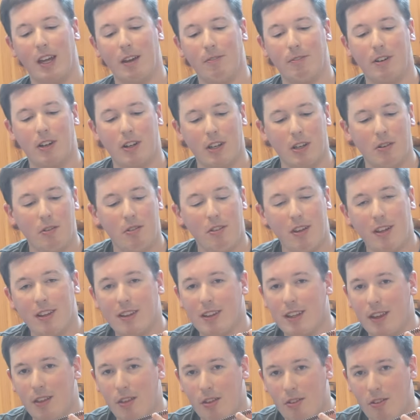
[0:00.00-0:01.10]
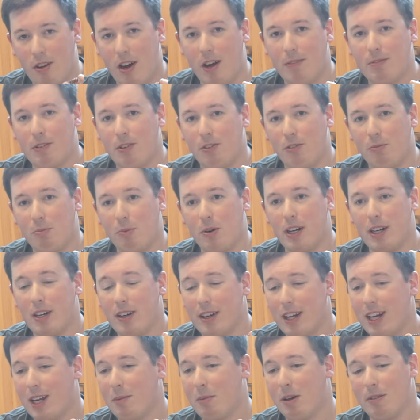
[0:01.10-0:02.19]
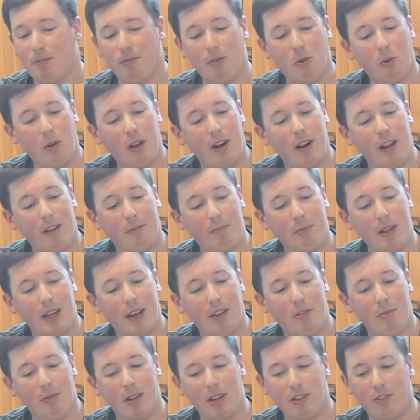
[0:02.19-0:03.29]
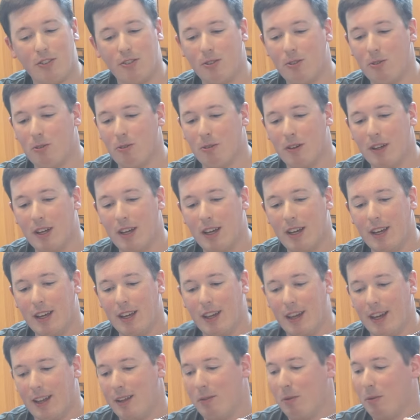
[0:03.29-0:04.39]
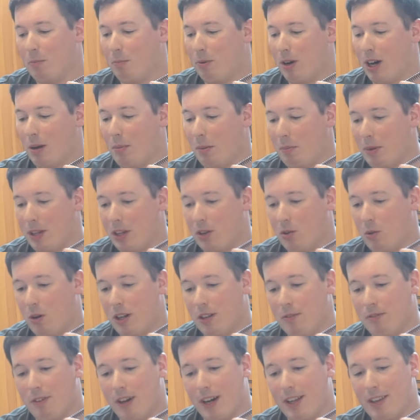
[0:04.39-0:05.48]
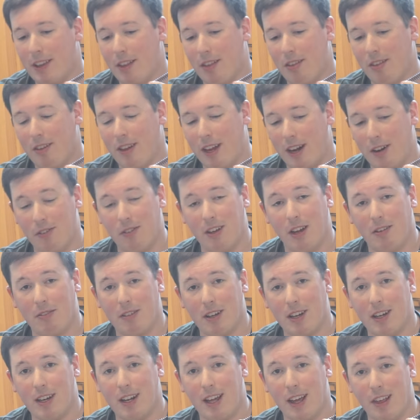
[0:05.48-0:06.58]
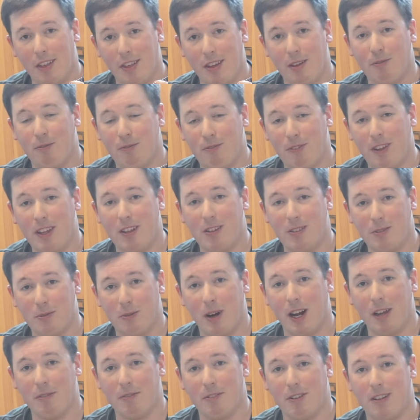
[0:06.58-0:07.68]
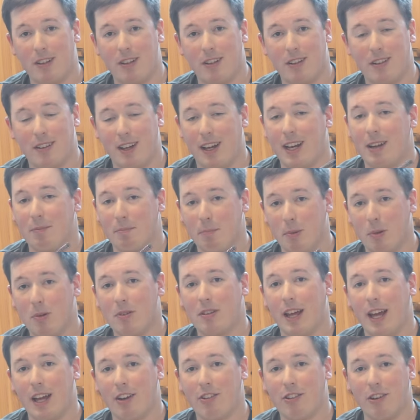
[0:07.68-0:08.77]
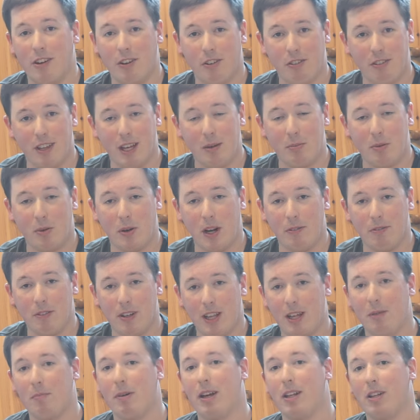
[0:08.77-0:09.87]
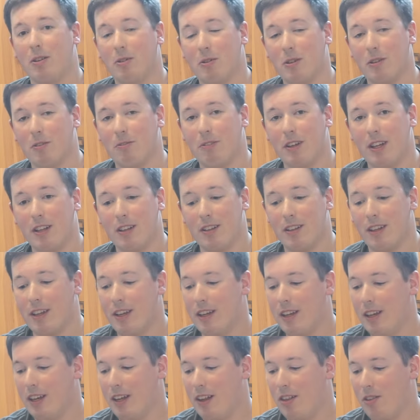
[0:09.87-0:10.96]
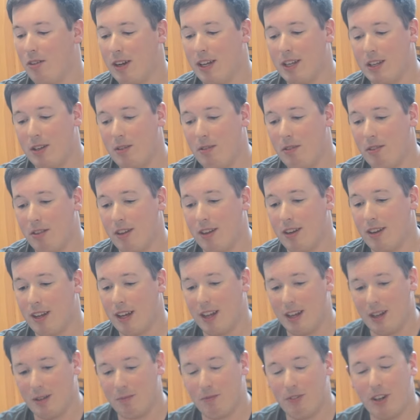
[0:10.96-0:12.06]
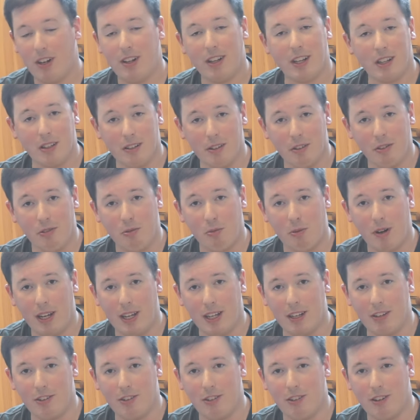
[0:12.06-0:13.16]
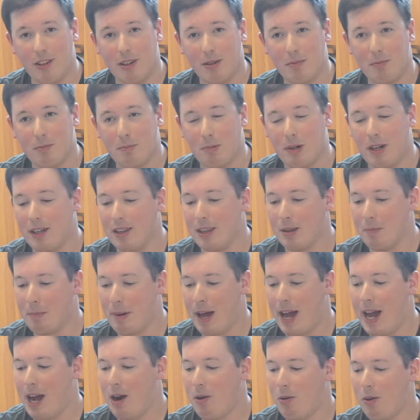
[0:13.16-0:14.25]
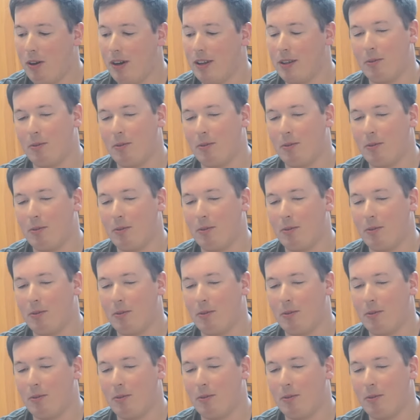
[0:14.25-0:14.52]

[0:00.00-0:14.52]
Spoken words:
If you're using the softer spring, you're getting about 400 FPS with a 2, and that would probably qualify this airsoft gun as a field rifle, not a bolt action or sniper rifle at my local field. So I could use it at a fairly close range, but the power